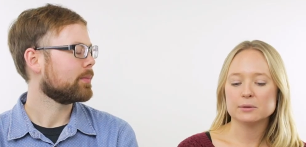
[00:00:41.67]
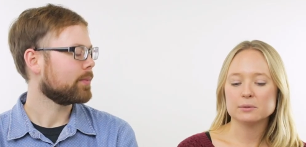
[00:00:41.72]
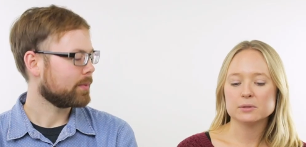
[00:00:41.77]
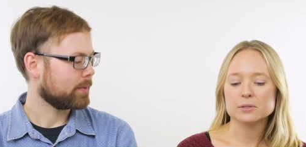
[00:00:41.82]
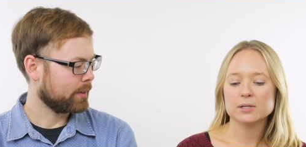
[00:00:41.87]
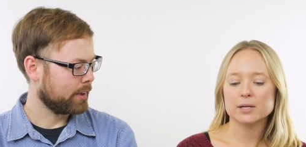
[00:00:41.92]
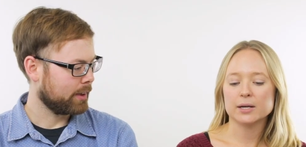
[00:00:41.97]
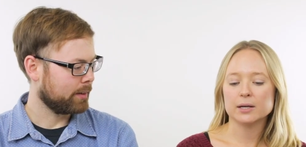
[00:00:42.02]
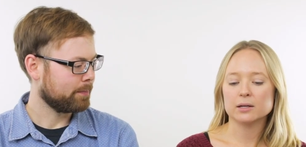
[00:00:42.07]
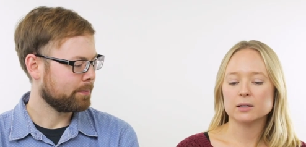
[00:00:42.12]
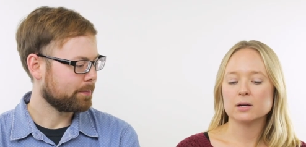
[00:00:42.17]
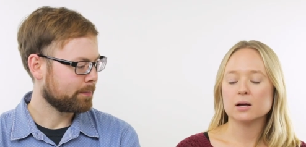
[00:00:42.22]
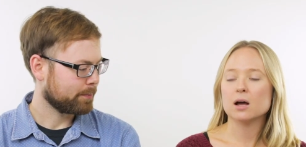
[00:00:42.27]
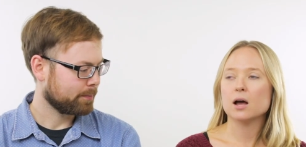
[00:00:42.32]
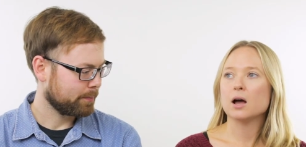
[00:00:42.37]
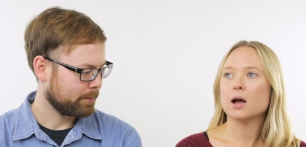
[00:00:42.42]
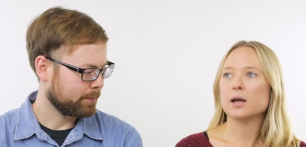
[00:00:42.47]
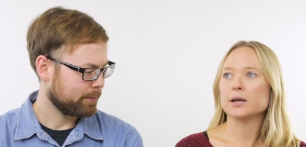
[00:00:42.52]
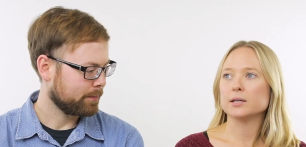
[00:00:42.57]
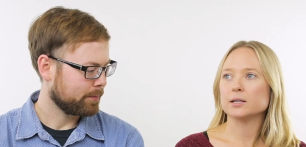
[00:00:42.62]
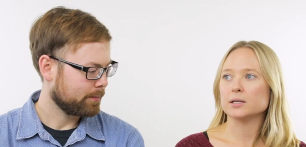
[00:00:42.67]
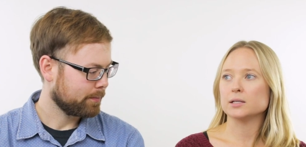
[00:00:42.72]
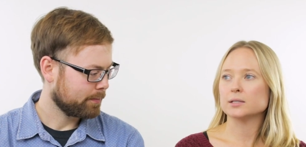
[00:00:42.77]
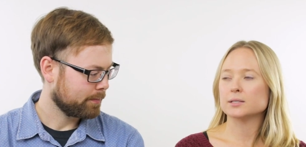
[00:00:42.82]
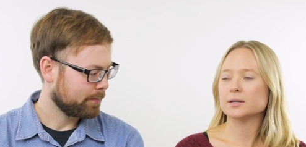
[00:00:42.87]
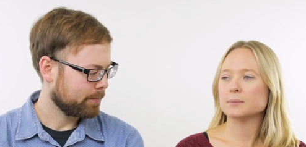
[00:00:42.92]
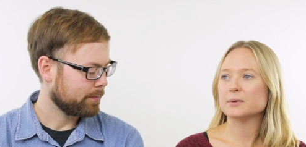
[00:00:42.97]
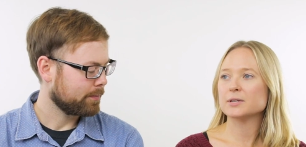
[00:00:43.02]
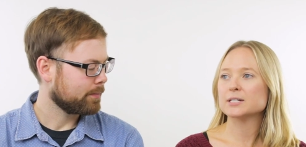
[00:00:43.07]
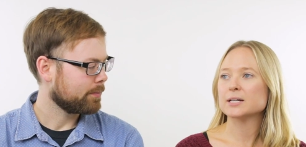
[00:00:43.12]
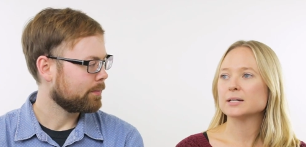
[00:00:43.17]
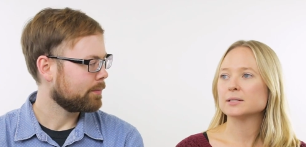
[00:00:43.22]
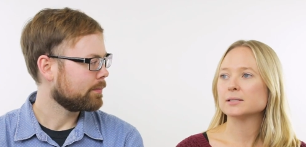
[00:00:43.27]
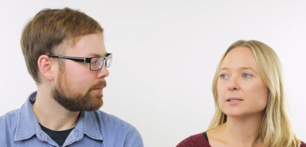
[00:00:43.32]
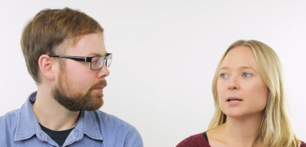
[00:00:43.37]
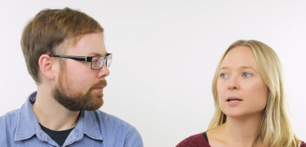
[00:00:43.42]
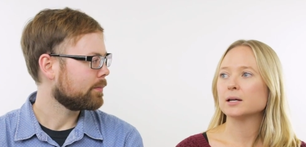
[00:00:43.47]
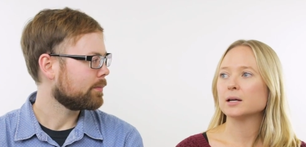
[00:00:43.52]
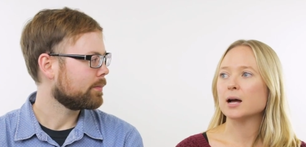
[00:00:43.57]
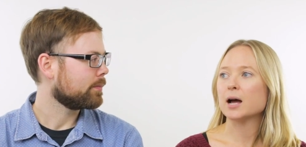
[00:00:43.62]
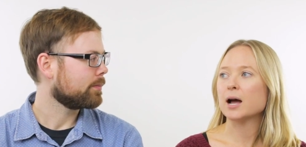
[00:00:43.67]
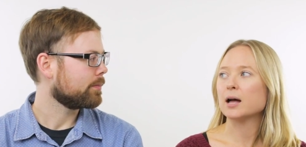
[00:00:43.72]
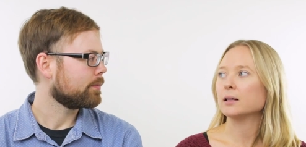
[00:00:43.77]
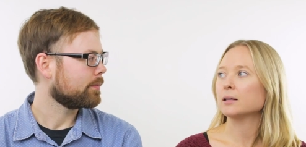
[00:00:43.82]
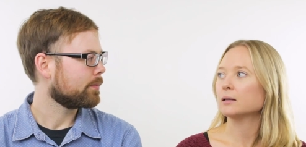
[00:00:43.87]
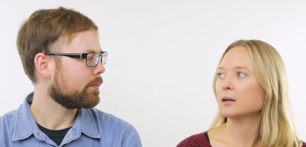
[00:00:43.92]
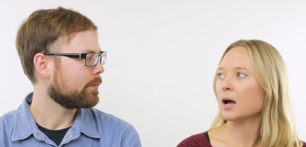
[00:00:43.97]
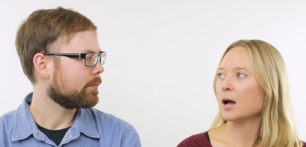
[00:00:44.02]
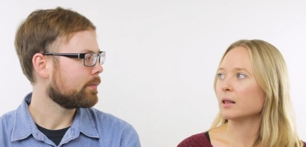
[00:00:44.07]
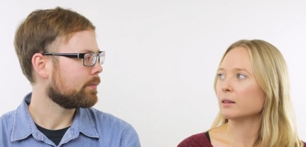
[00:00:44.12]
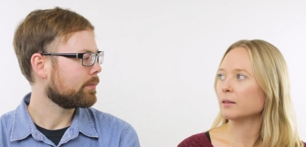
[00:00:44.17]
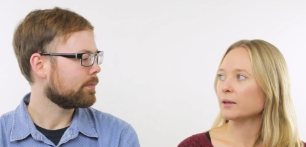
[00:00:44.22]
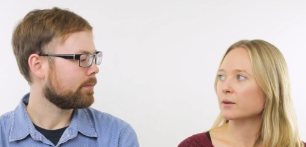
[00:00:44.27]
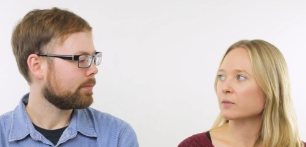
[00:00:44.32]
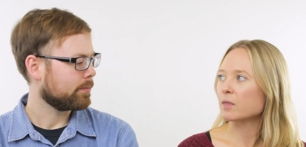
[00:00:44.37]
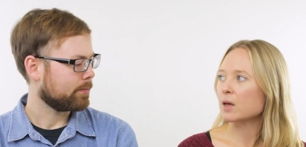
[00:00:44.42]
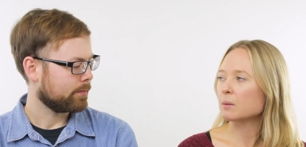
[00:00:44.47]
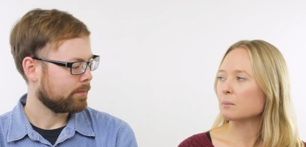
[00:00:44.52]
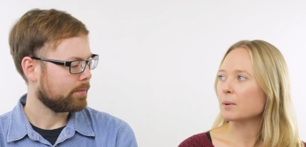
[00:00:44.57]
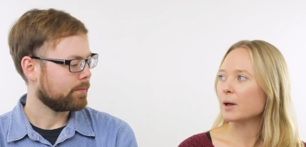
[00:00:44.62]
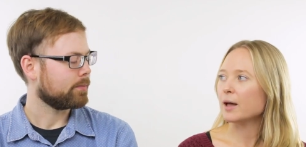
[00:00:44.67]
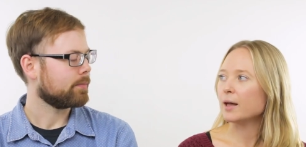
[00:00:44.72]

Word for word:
Speaker 1: he was like. Nope he sent me a text saying, I, I like that